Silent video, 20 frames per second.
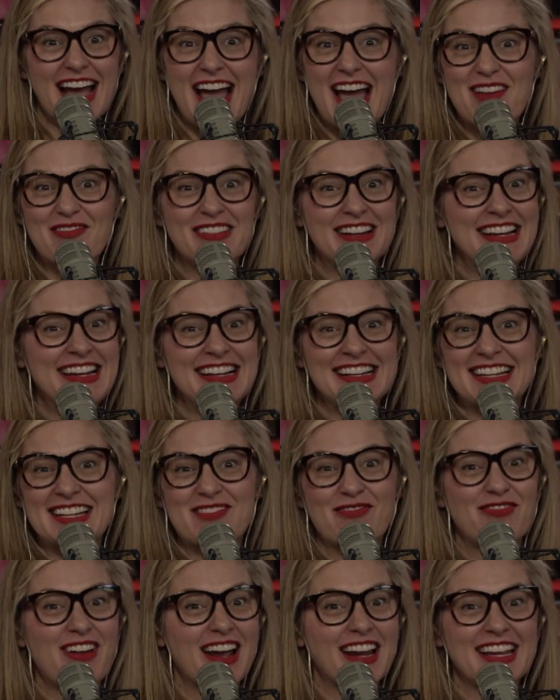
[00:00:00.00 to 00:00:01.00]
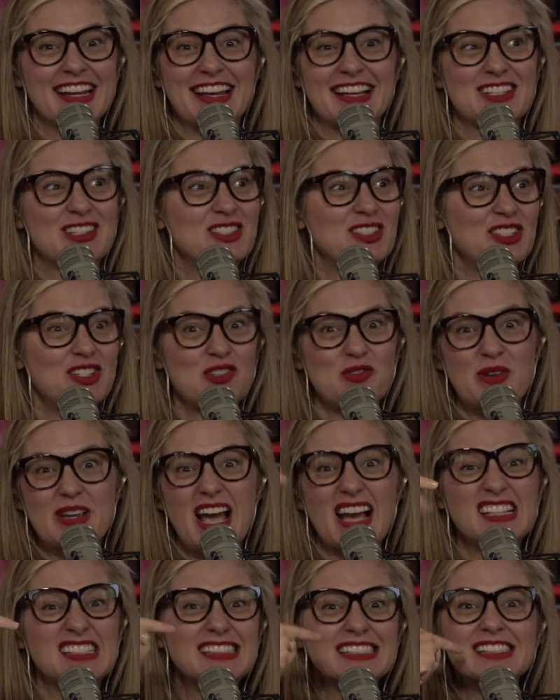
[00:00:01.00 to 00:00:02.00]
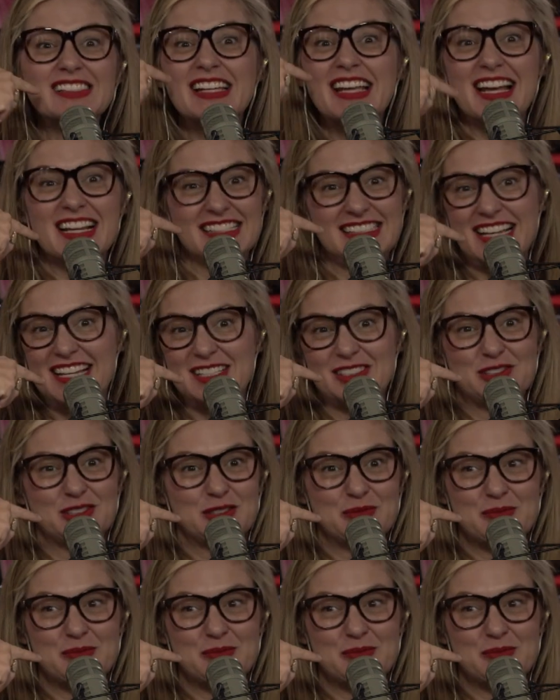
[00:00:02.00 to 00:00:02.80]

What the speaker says: Yeah. I haven't eaten in fucking 2 weeks. I still can't taste or